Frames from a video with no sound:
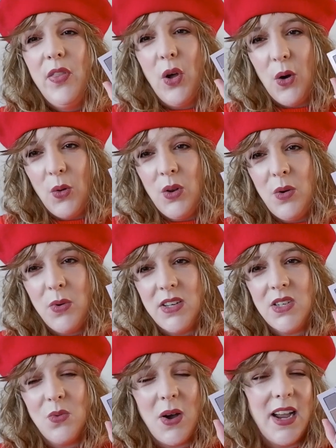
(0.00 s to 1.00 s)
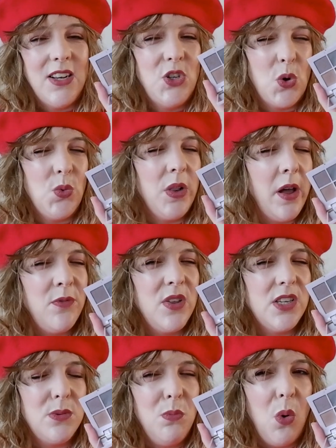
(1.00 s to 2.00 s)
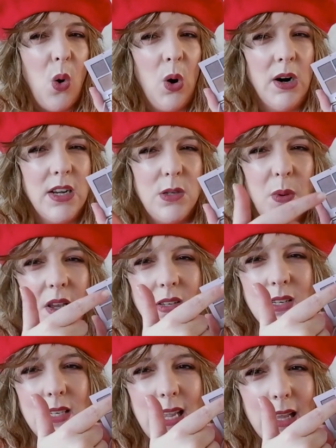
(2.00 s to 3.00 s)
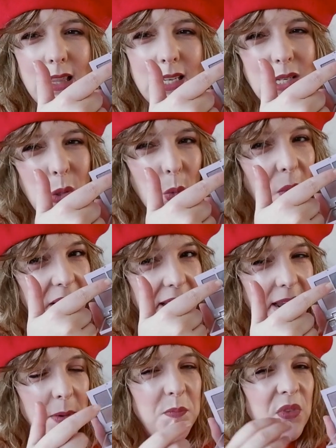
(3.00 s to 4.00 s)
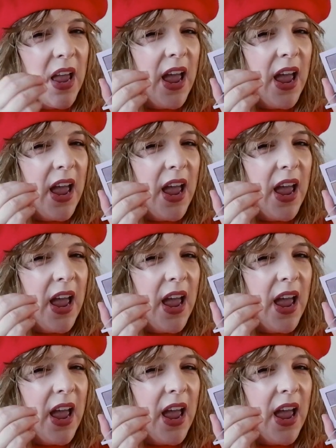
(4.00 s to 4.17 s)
The only reason why I don't love this more is because it's got this gray.